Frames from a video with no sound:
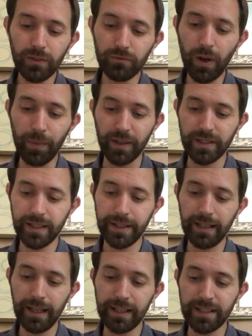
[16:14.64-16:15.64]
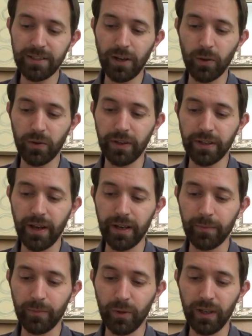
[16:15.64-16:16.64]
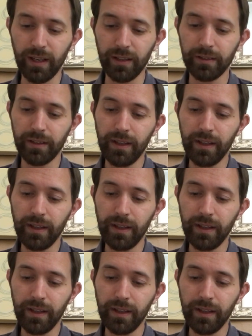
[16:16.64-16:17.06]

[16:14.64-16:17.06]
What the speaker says: Robert and Lily stoked the dying boiler,